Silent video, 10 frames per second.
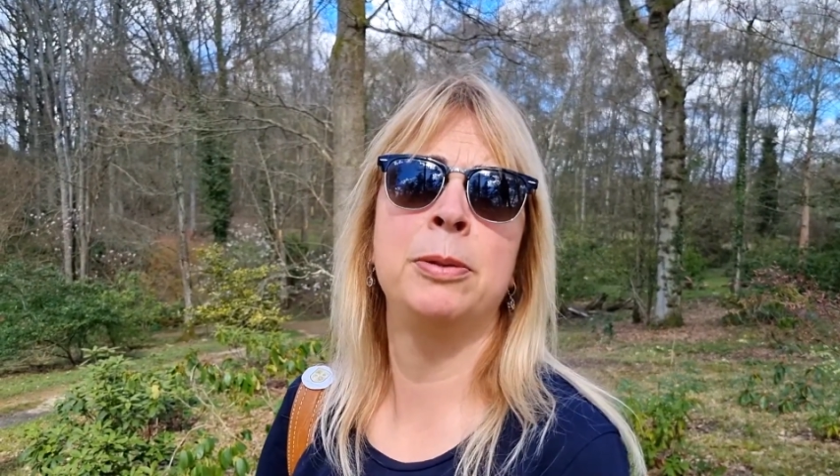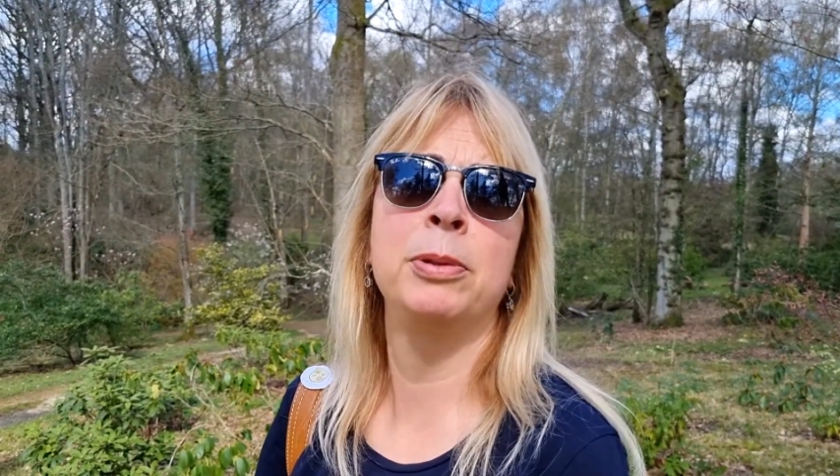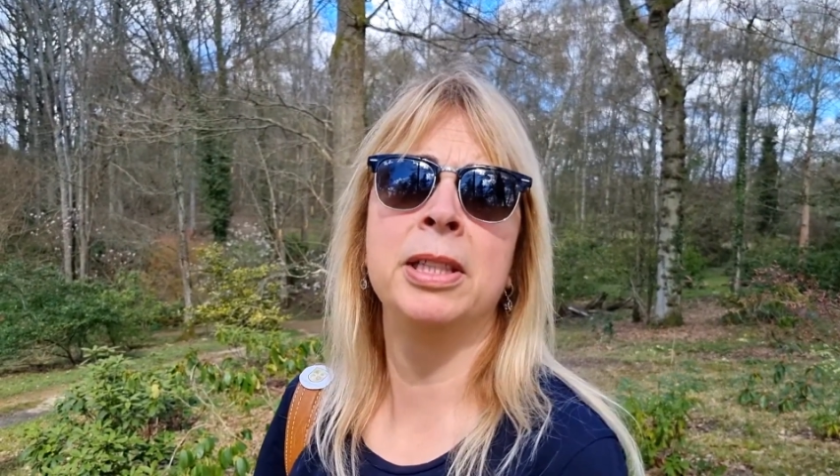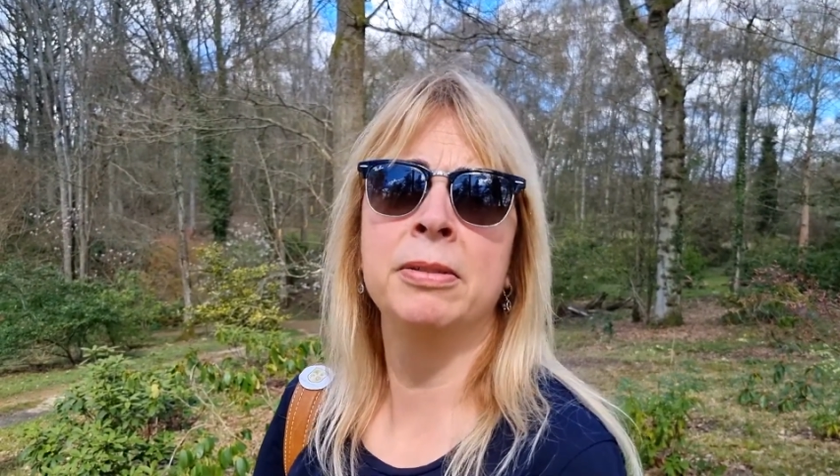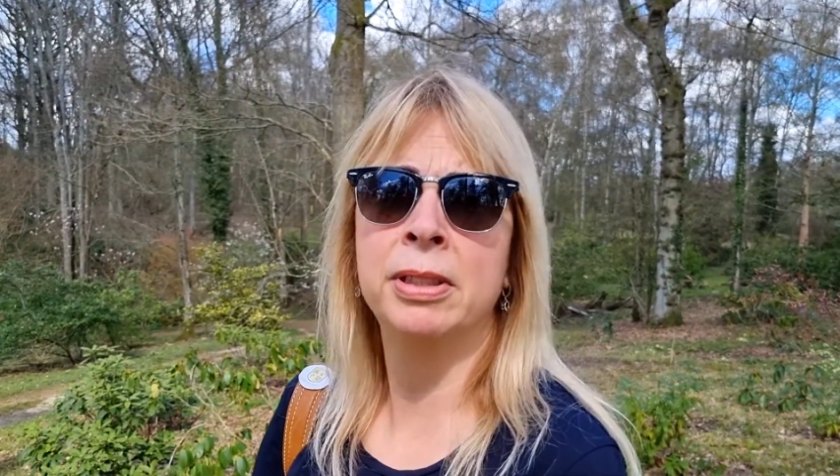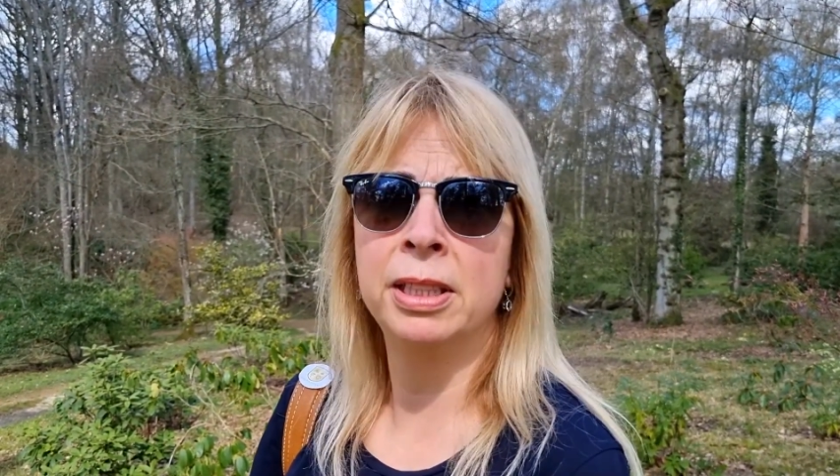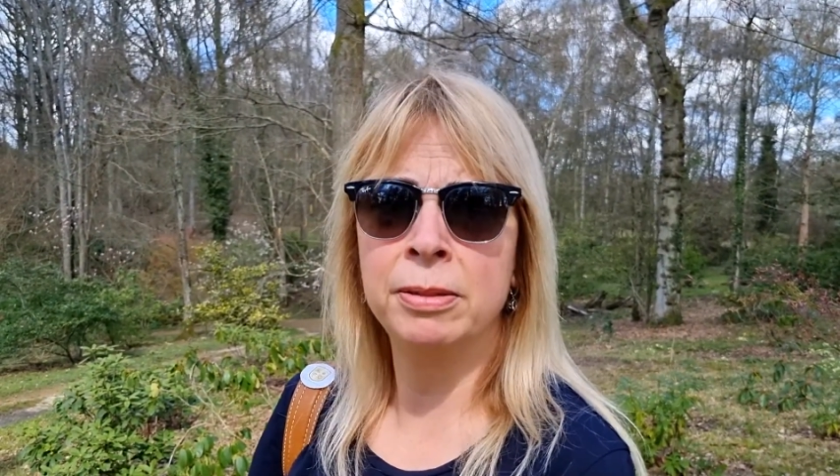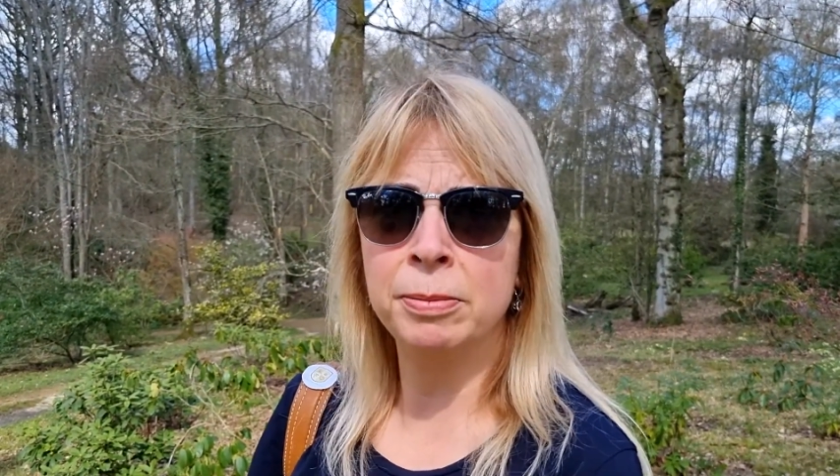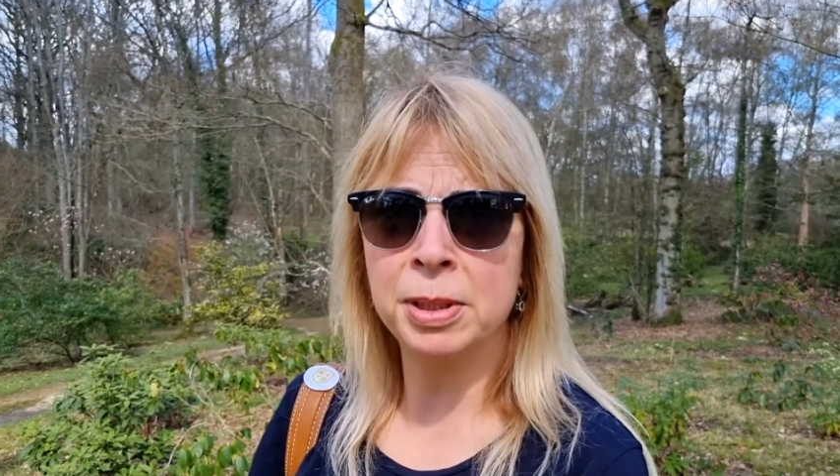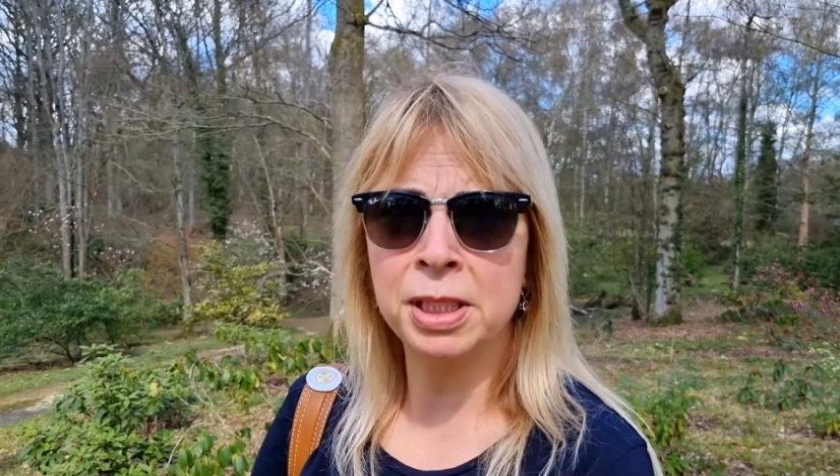spring when
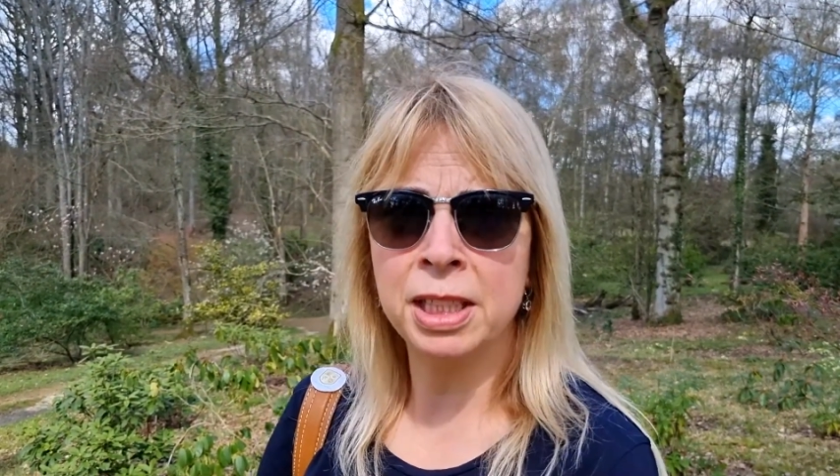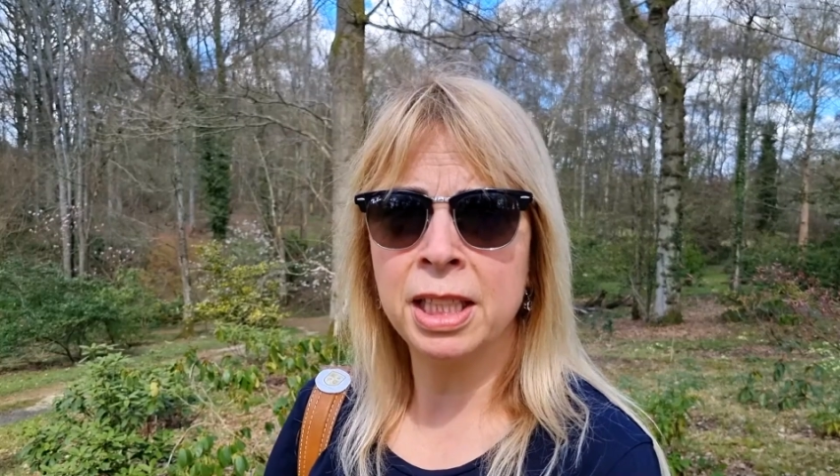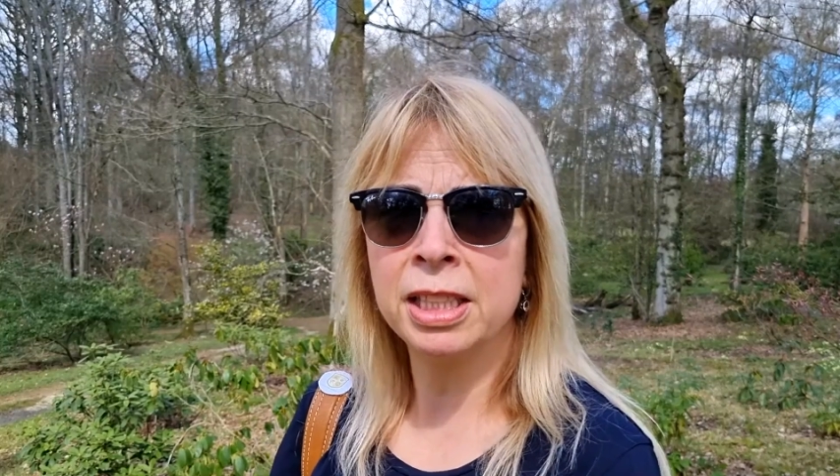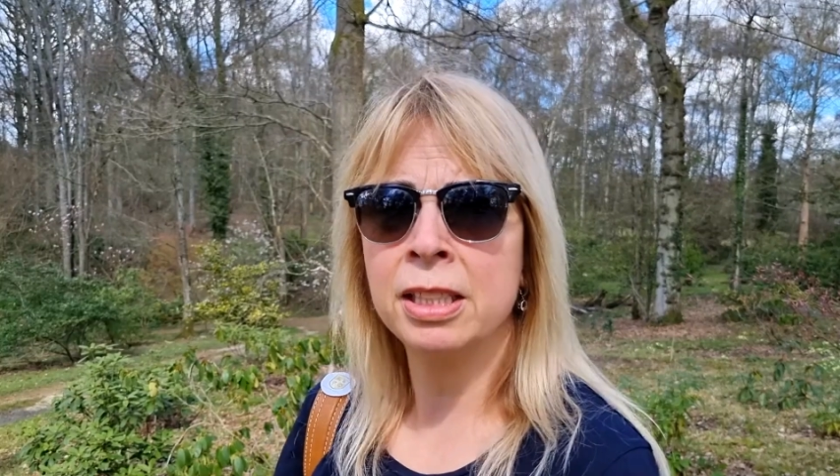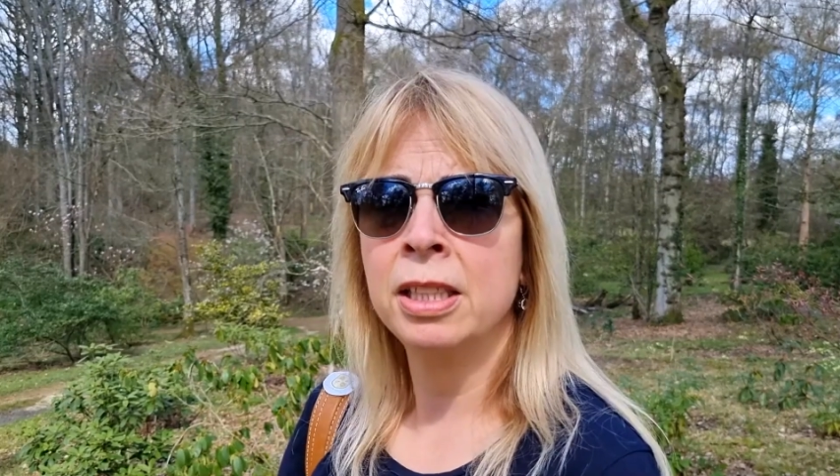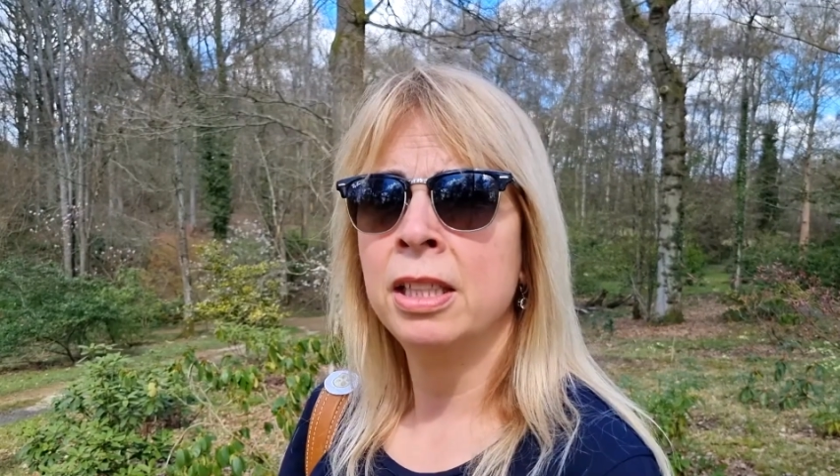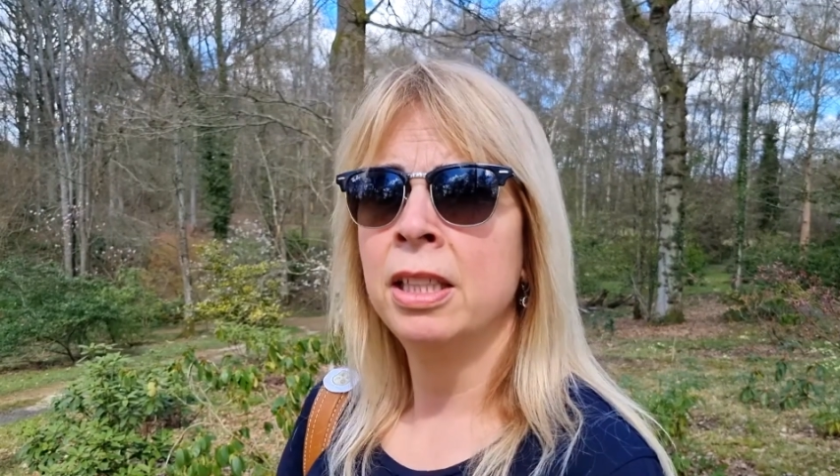most of their